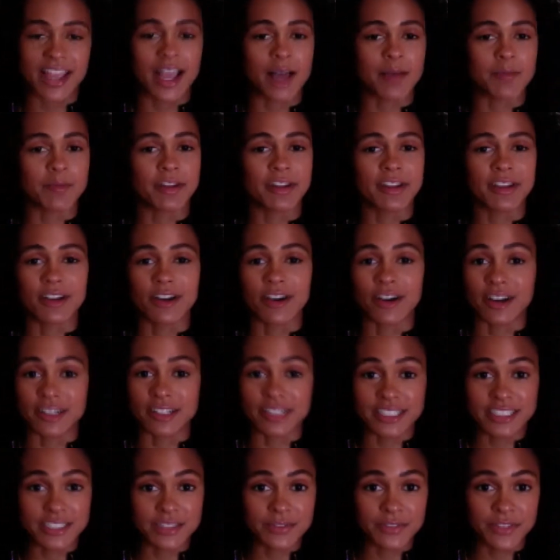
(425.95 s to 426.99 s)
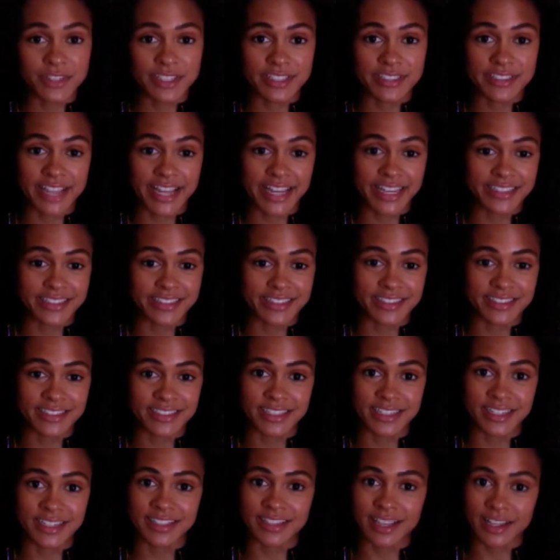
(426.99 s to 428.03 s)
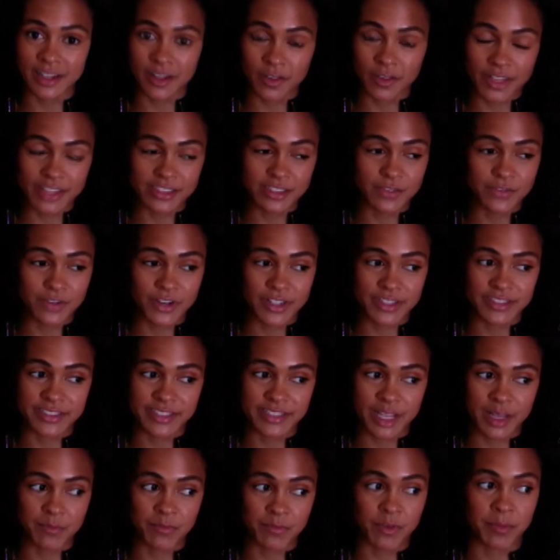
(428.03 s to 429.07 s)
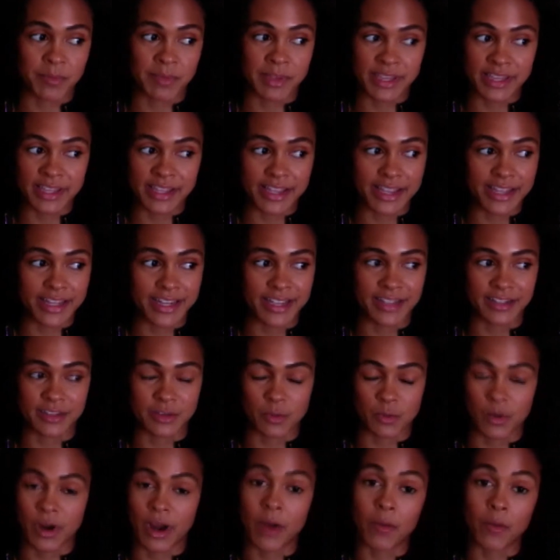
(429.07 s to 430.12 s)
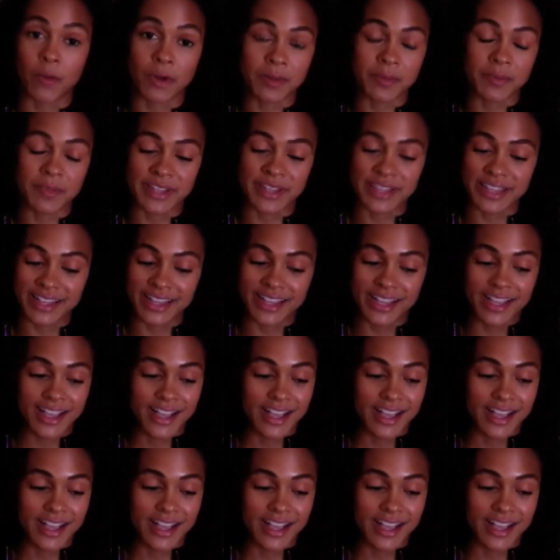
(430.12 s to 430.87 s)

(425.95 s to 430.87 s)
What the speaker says: I'm going to go audition for this agency because I know that's the first step for me getting to where I want to be.